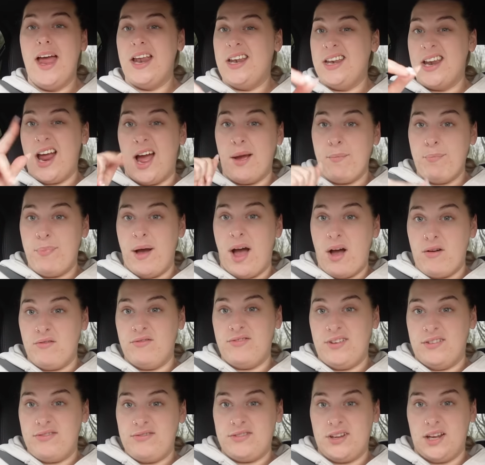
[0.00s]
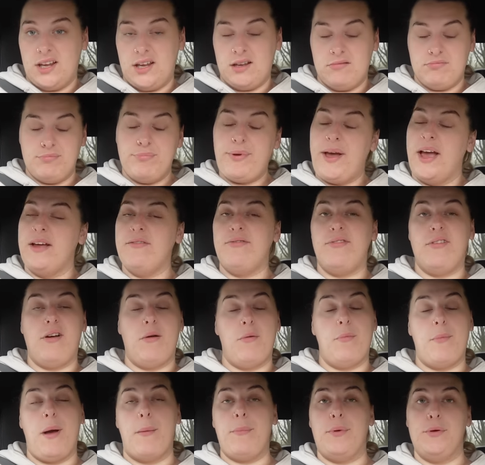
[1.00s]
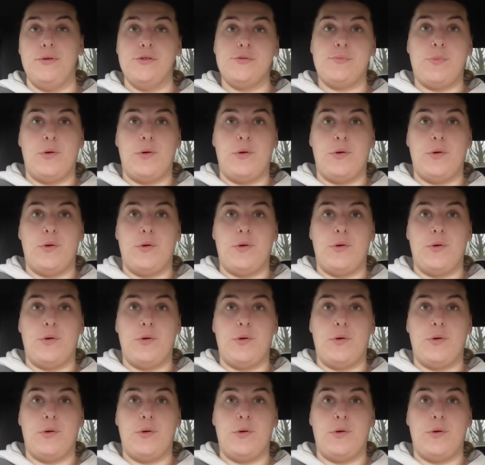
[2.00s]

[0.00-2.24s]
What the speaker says: £9.50, paid for it with my Boots